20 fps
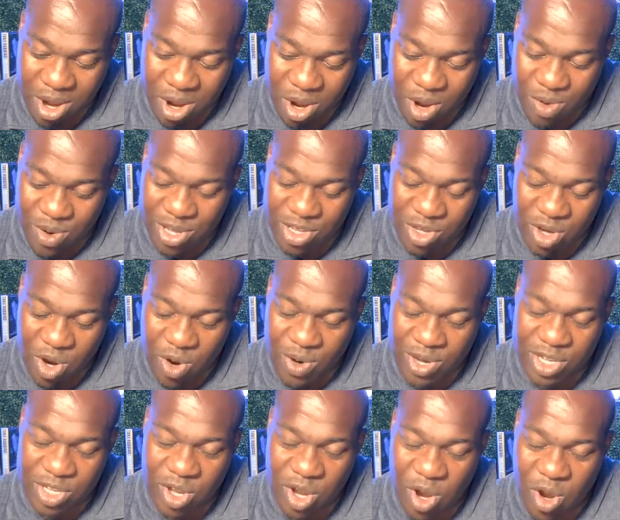
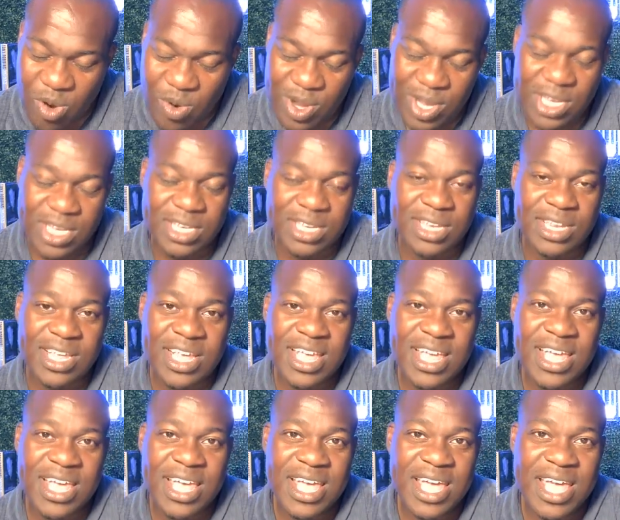Always
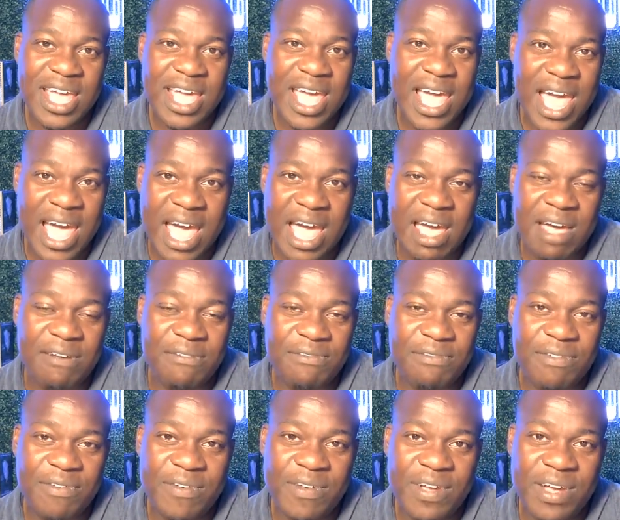
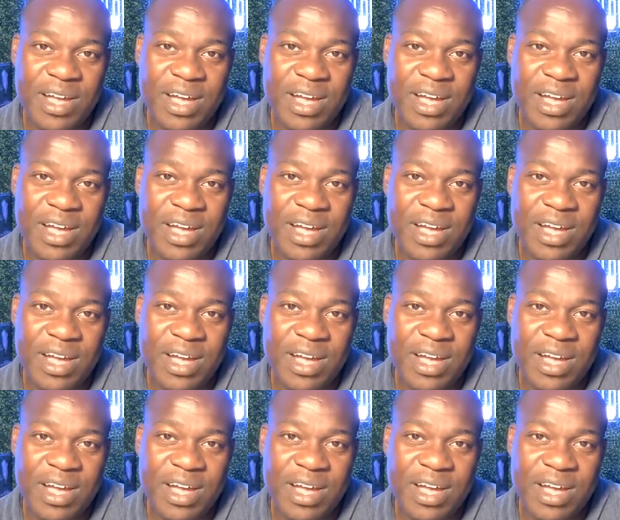have